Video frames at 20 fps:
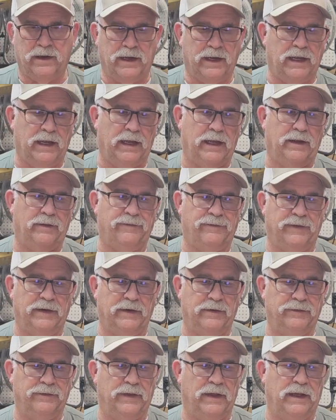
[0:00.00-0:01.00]
a
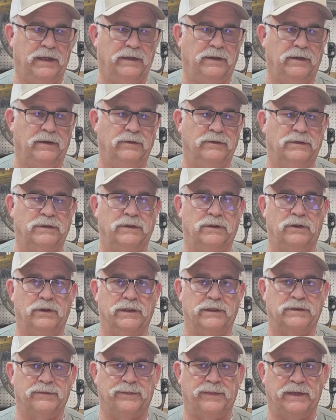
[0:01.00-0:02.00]
phone that used
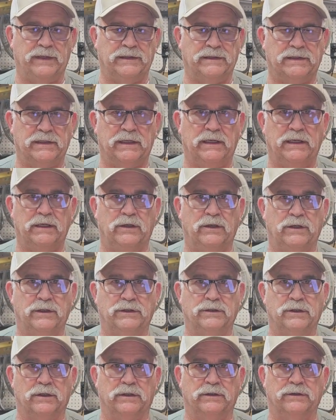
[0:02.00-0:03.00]
USB-C, you could
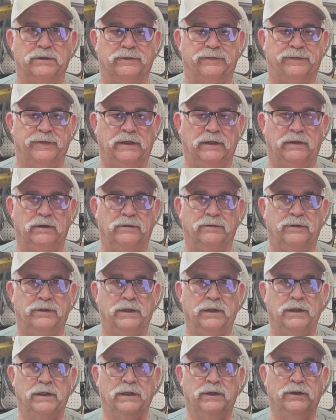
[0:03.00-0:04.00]
charge your phone.
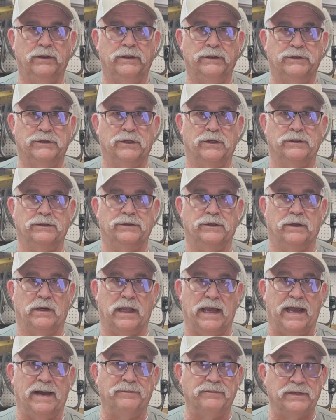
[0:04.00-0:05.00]
You could charge your
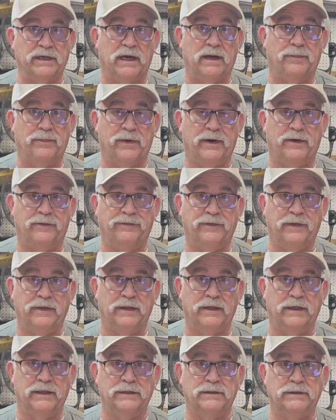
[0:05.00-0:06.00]
laptop off of
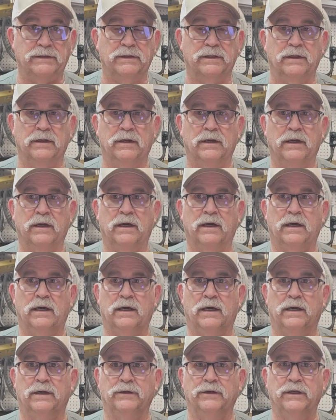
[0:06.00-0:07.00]
this.
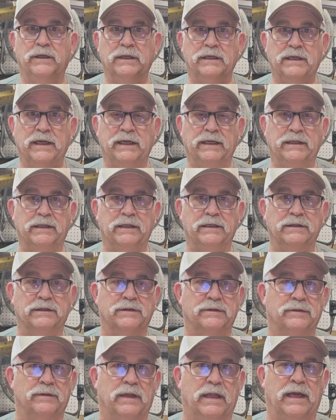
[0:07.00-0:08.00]
You can take
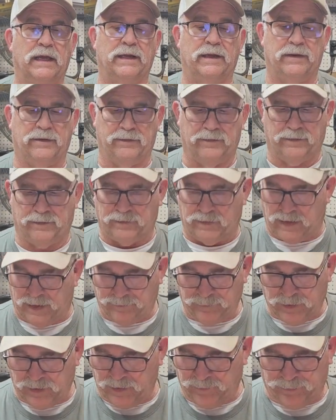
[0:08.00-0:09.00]
this, like
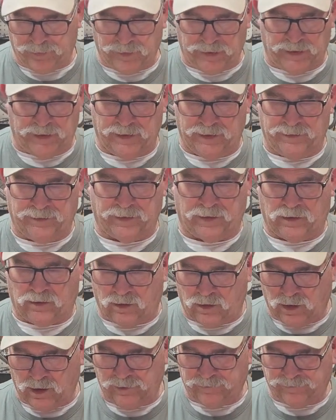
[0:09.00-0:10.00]
I'm going to put it in the
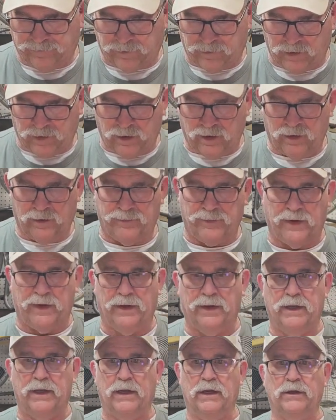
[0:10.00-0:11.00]
car for her,
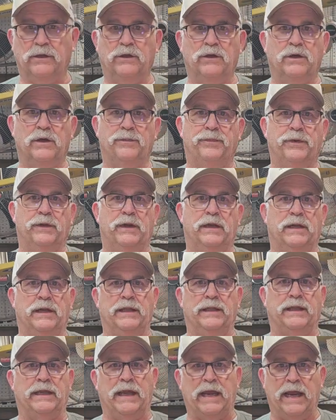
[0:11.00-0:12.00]
but you could put it
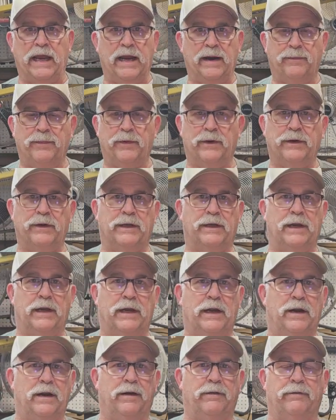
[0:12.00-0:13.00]
in the camper. You could
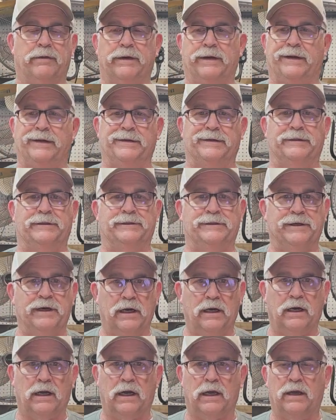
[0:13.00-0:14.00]
carry one in your
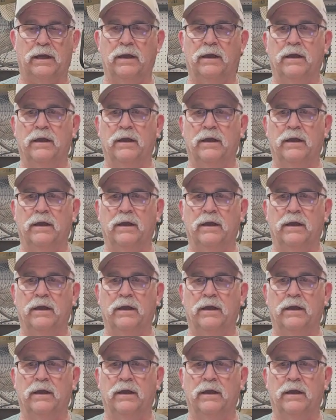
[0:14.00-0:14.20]
truck.